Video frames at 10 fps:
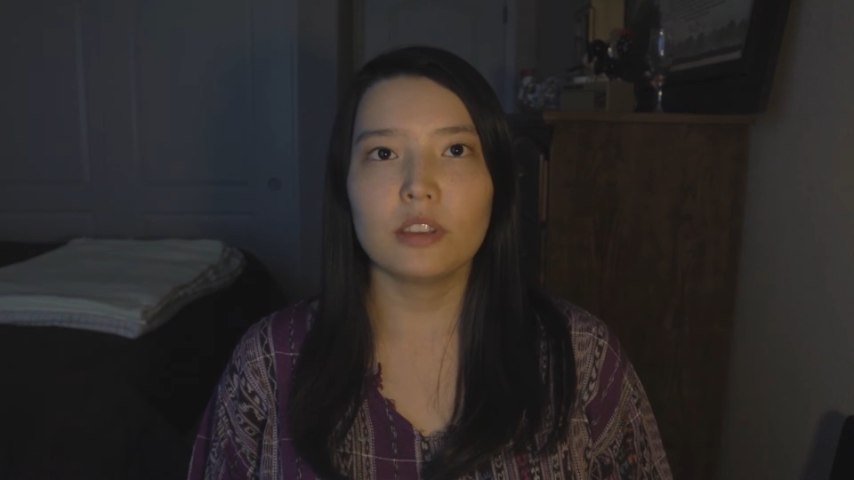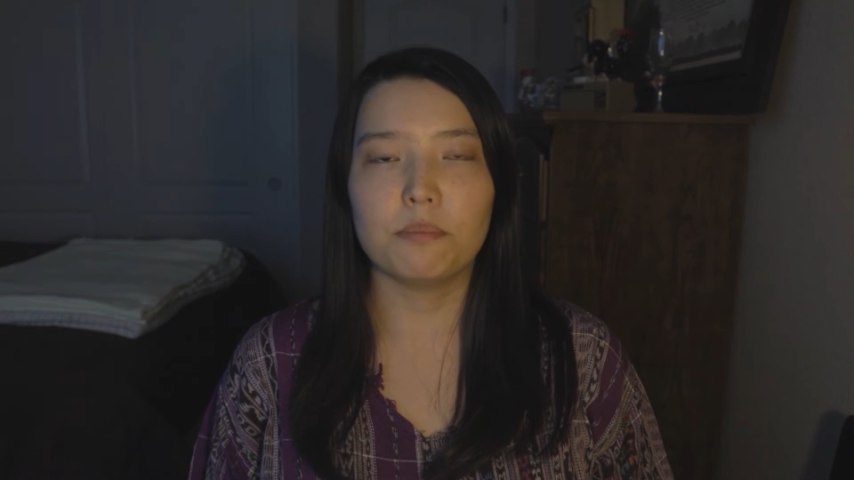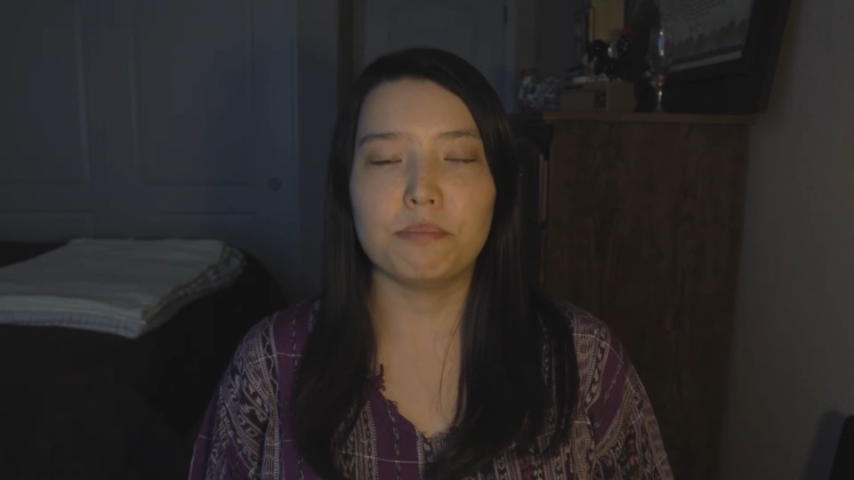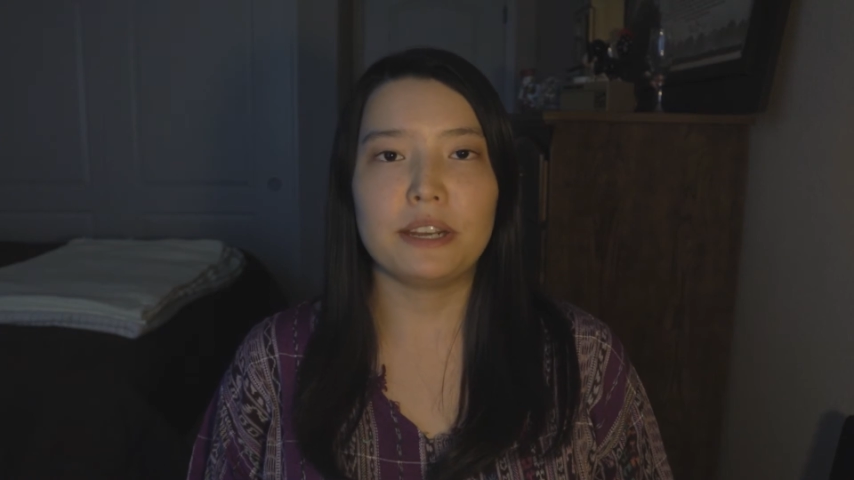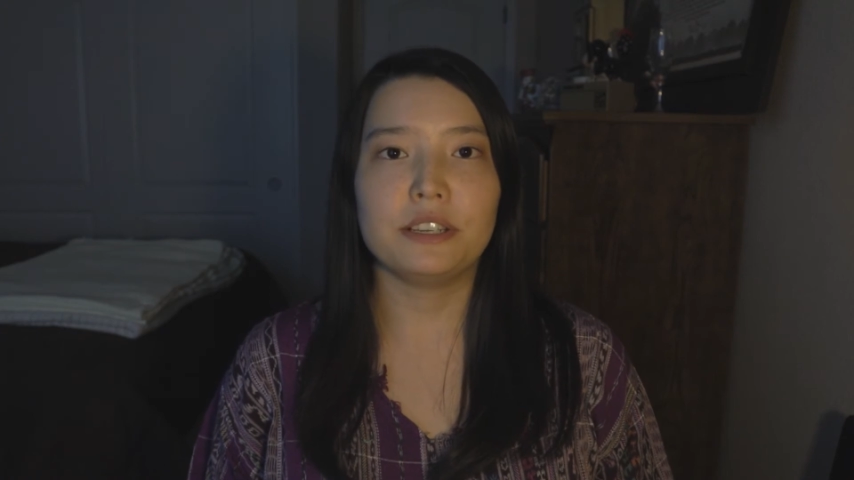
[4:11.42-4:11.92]

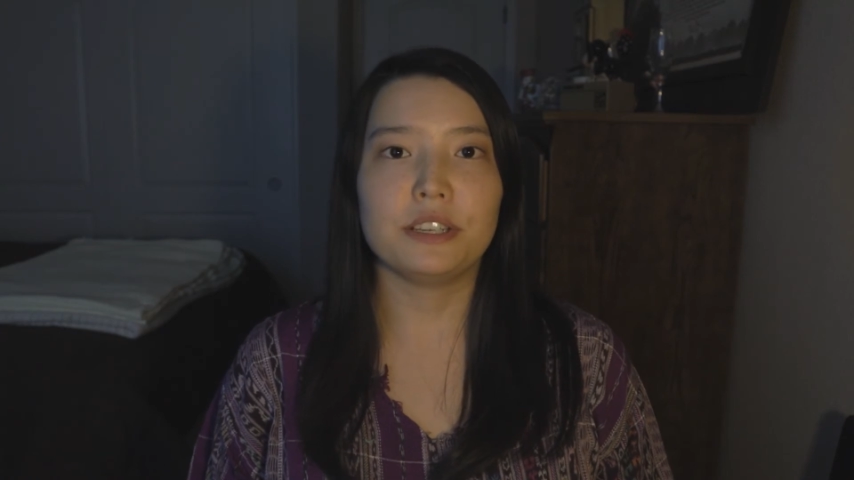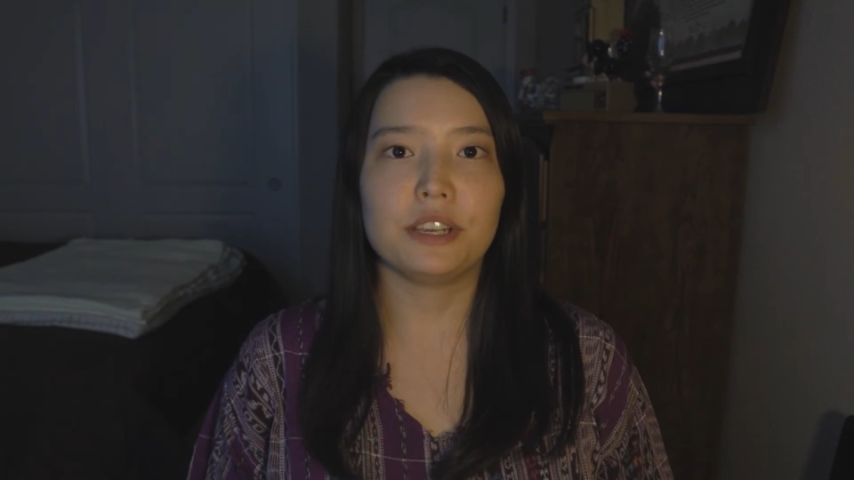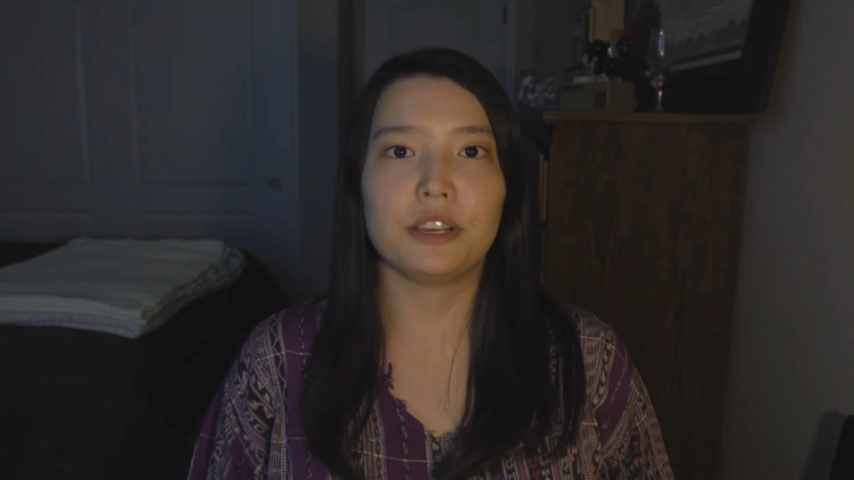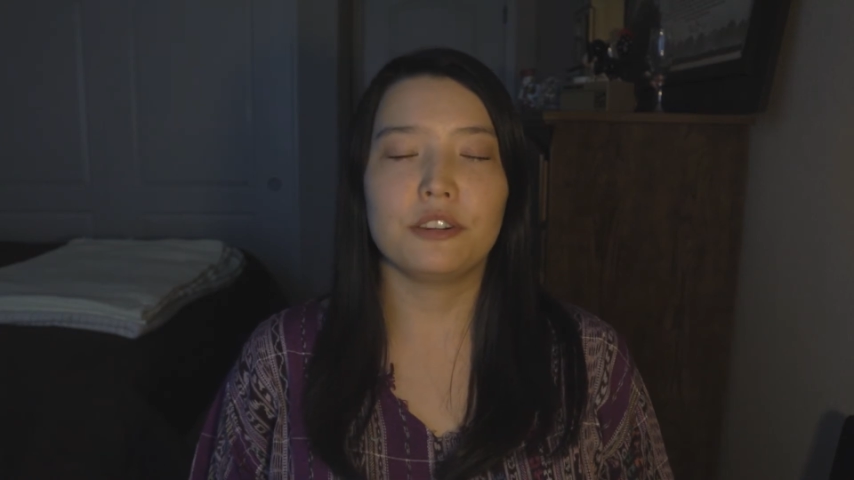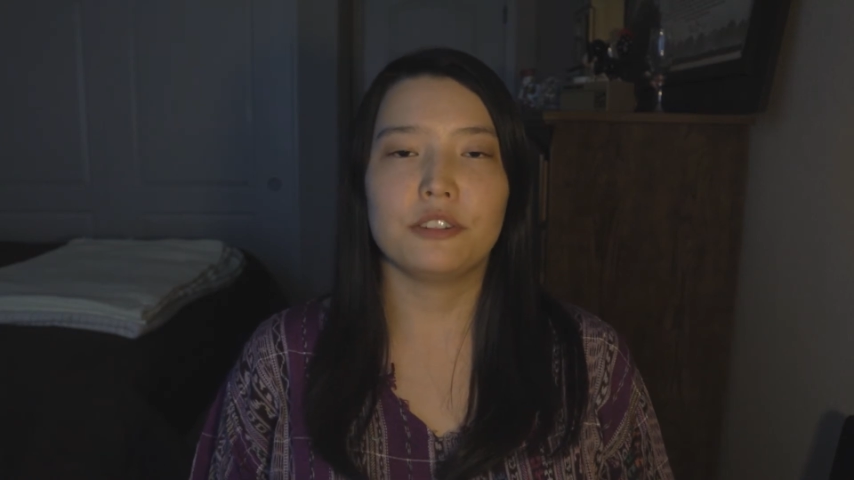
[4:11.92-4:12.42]
many
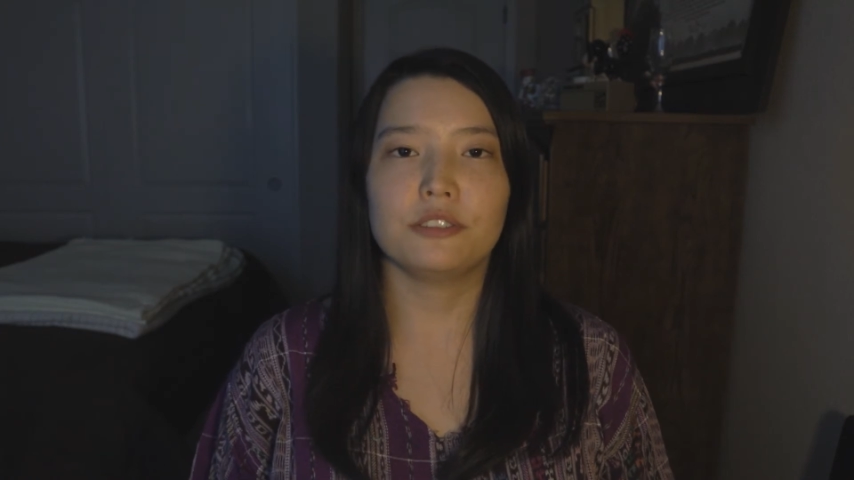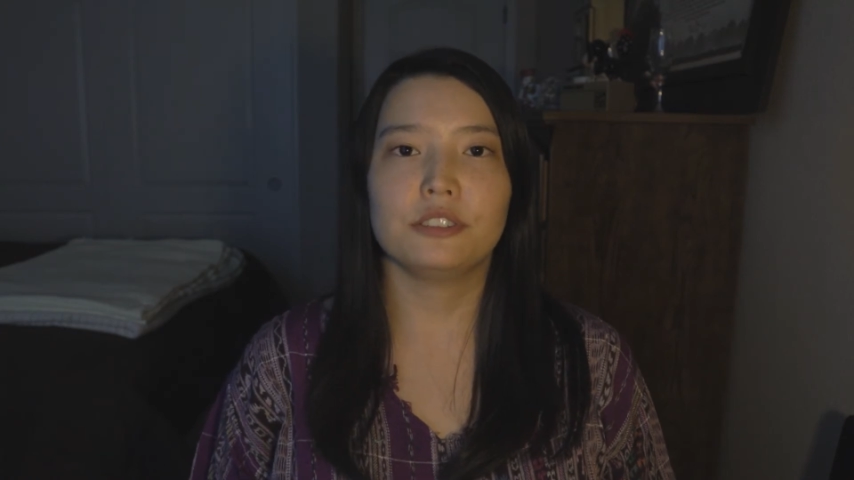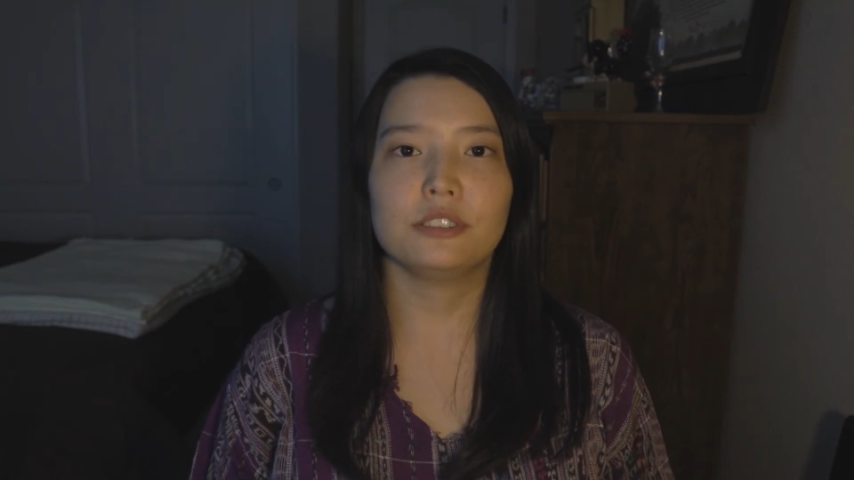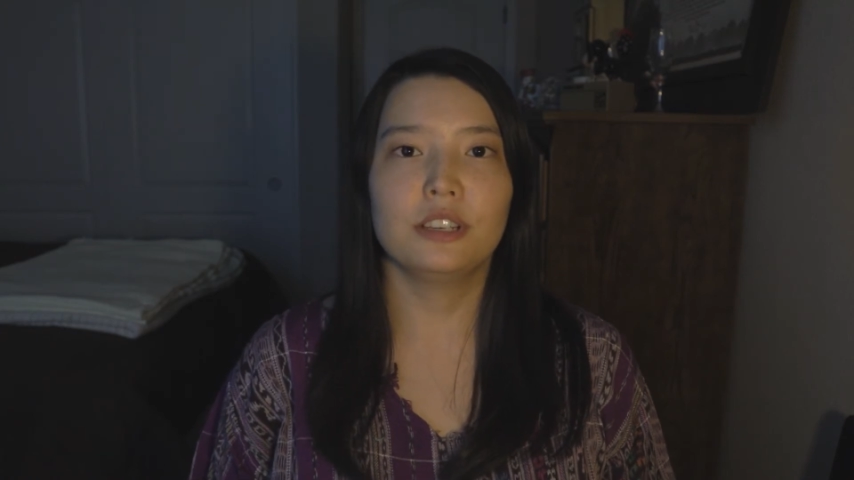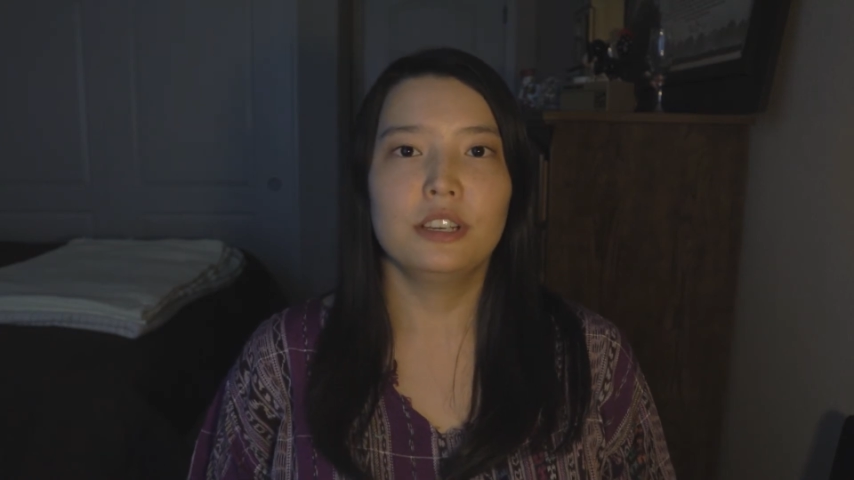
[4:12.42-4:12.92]

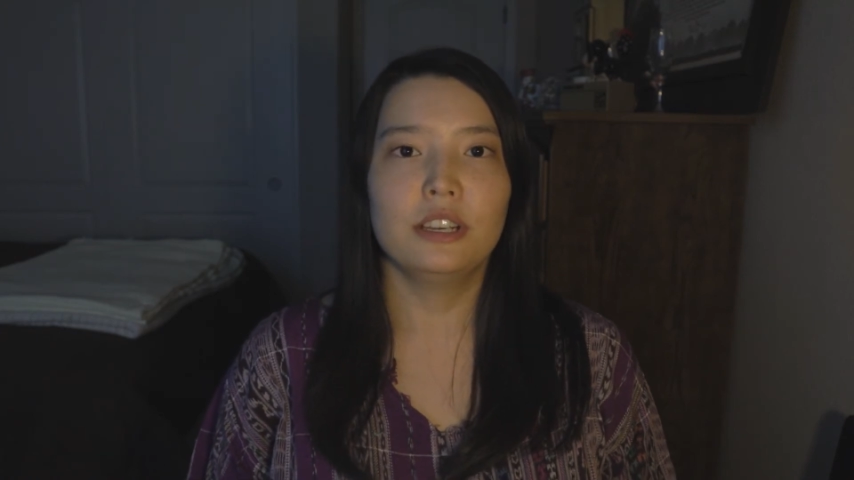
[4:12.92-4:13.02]
years